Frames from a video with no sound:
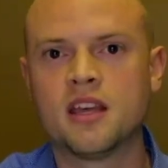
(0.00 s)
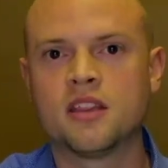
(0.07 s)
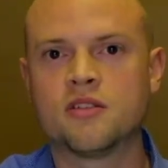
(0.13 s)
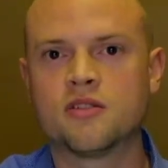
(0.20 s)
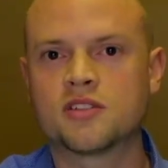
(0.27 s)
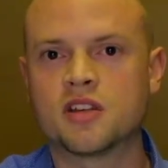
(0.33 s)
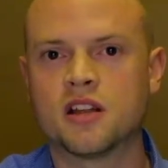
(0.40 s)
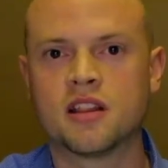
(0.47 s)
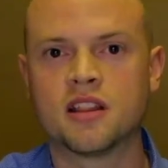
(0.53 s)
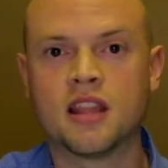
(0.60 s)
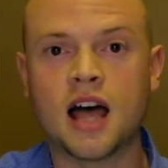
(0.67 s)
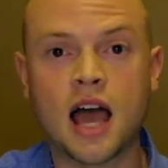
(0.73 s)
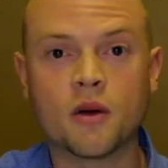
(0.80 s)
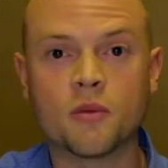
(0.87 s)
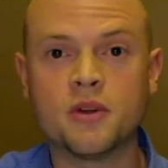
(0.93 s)
there's a
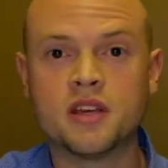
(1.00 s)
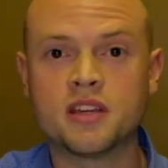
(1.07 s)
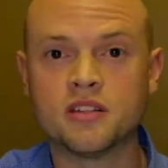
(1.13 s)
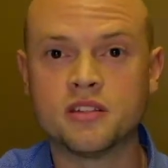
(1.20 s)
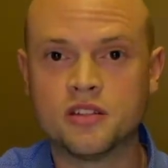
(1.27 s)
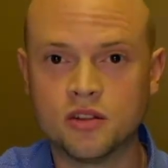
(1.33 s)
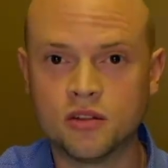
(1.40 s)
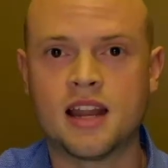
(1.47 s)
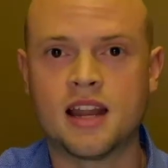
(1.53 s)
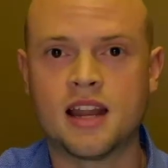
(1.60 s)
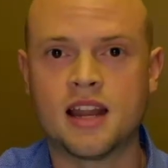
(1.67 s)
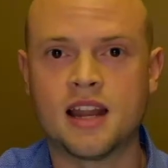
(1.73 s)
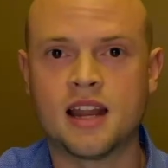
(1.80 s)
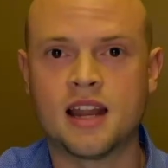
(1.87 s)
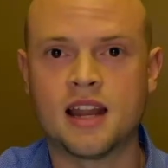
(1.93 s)
lot we can do
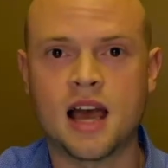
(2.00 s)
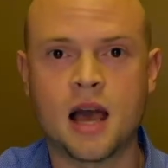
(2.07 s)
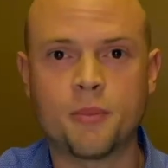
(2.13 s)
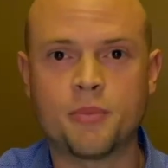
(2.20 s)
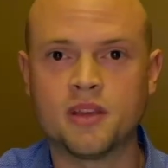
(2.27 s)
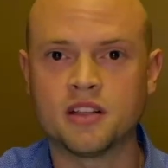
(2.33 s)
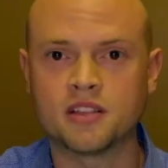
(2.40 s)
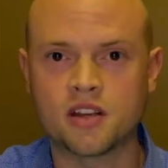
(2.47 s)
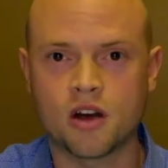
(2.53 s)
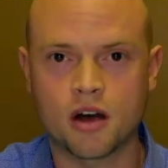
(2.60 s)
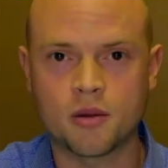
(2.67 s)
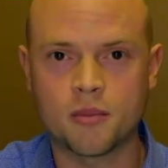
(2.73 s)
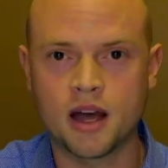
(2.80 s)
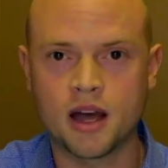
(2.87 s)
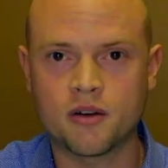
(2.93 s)
that is not being taught
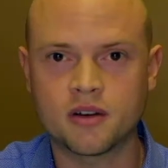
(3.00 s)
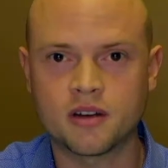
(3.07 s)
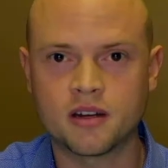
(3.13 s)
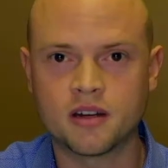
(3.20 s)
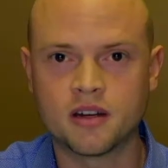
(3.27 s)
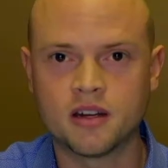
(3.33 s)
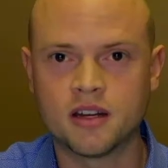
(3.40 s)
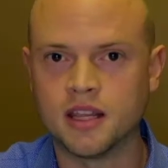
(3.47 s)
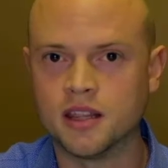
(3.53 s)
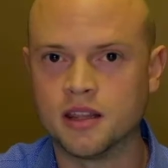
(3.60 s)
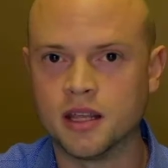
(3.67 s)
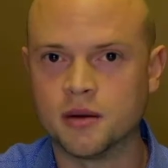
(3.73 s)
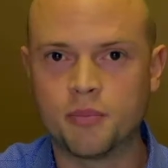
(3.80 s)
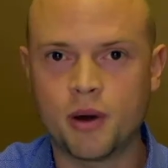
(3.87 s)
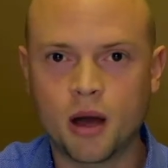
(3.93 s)
about in,
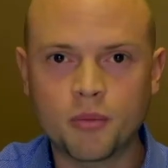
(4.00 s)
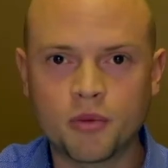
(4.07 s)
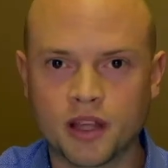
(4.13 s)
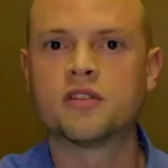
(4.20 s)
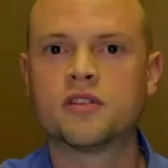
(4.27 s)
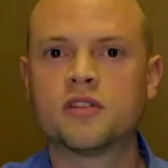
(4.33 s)
in public.